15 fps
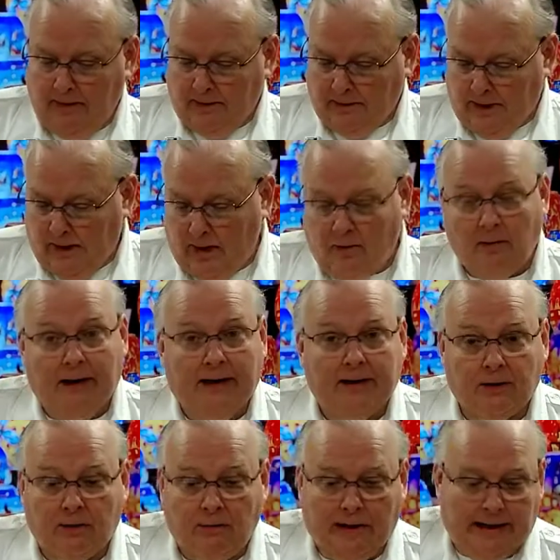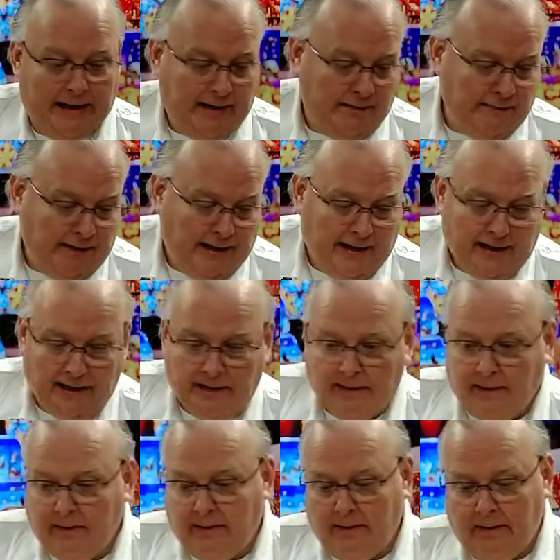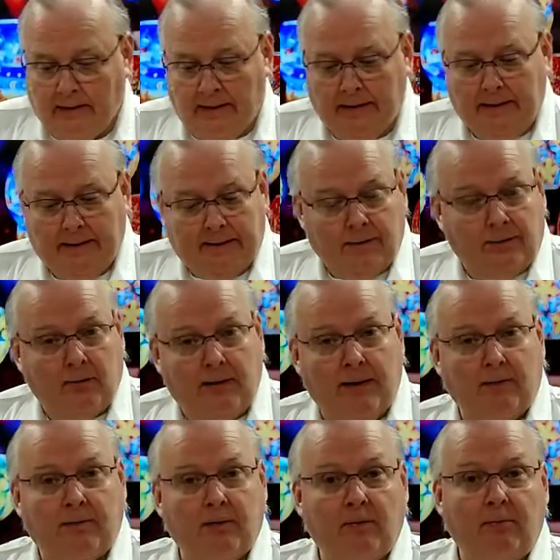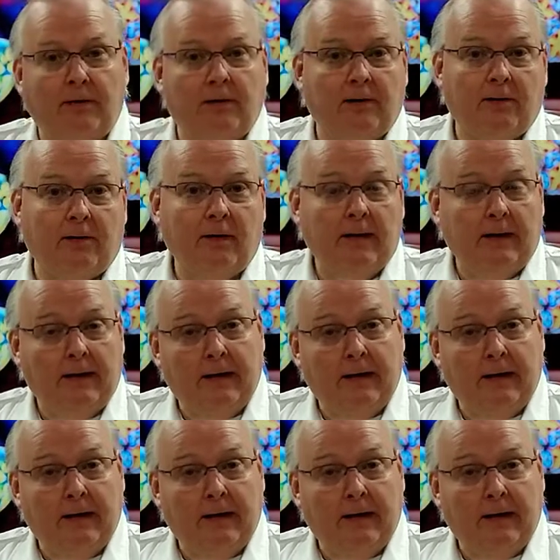So as you have a endotracheal tube here,